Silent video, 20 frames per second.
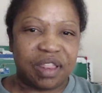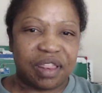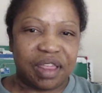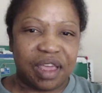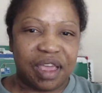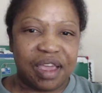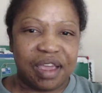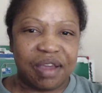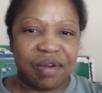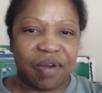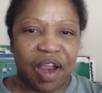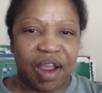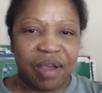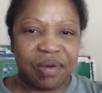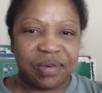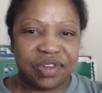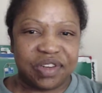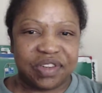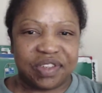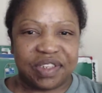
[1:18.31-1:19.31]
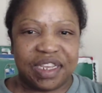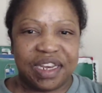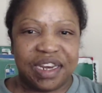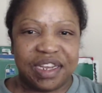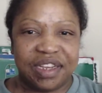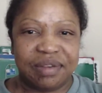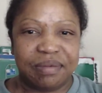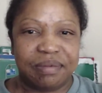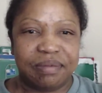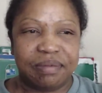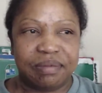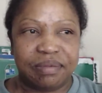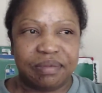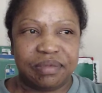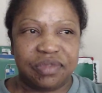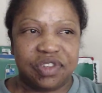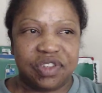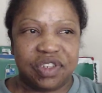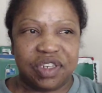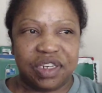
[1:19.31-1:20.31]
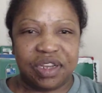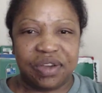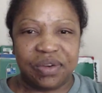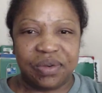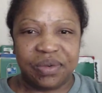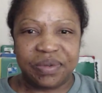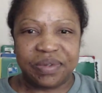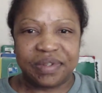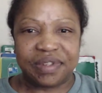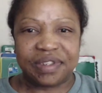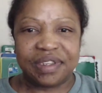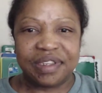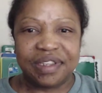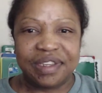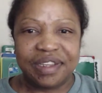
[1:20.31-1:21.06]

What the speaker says: thing where I was just eating Cheetos,